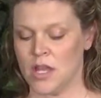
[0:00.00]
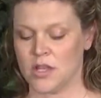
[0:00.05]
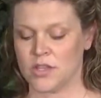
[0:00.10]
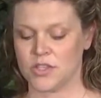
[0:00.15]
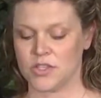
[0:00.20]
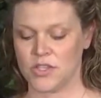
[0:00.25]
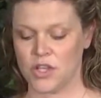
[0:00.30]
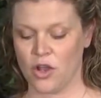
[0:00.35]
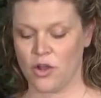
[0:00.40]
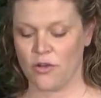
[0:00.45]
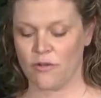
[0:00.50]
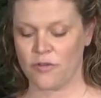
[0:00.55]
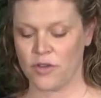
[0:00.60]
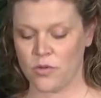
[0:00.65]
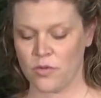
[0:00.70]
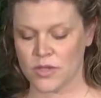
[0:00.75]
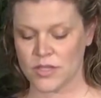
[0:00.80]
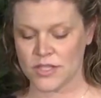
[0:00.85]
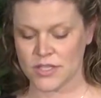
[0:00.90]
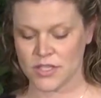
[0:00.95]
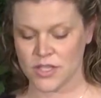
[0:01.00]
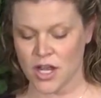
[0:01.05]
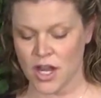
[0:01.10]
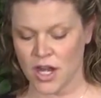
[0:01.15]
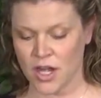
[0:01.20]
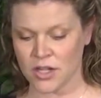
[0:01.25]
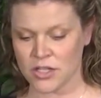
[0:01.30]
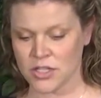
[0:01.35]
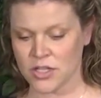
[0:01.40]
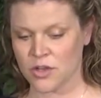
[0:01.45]
So if you would
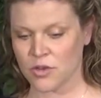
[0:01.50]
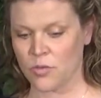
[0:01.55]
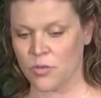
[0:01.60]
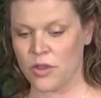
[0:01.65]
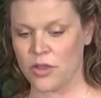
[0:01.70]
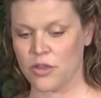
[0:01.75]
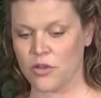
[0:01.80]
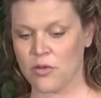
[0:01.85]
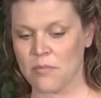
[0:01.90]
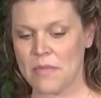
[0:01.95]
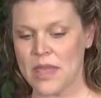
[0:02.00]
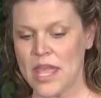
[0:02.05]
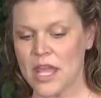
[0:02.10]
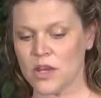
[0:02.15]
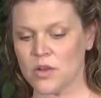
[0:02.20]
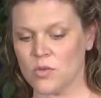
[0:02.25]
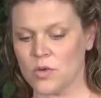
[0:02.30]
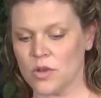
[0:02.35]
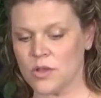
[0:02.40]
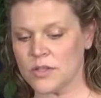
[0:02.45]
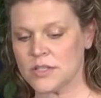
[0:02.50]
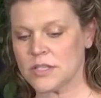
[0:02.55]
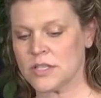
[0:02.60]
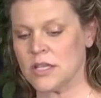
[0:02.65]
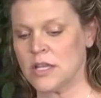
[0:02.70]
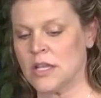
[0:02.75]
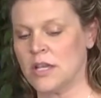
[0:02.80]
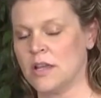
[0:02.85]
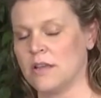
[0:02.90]
start with your manuals